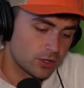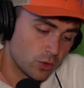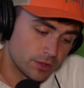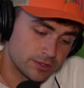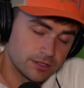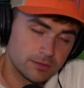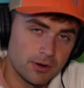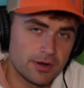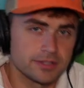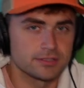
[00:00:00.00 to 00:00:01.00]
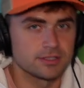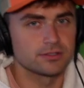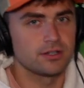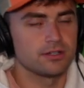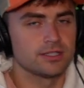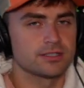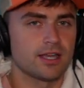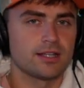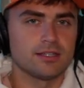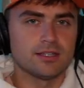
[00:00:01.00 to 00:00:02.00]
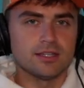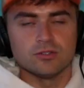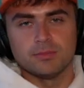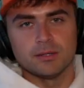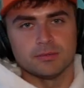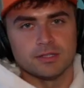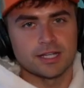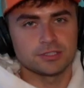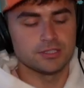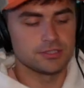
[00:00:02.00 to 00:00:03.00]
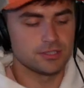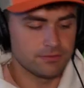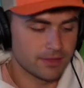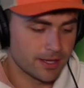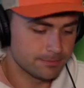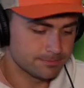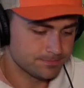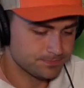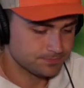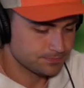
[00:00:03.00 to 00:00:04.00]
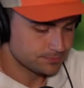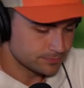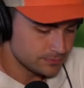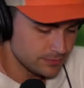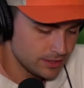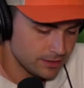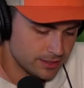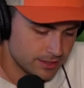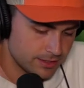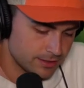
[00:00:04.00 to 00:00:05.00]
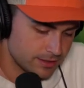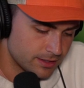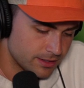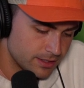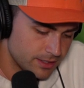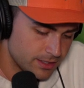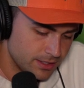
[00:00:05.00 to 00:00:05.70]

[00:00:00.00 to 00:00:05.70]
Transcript: according to the Parkinson's law, it's likely that you'll be able to actually achieve that. And uh,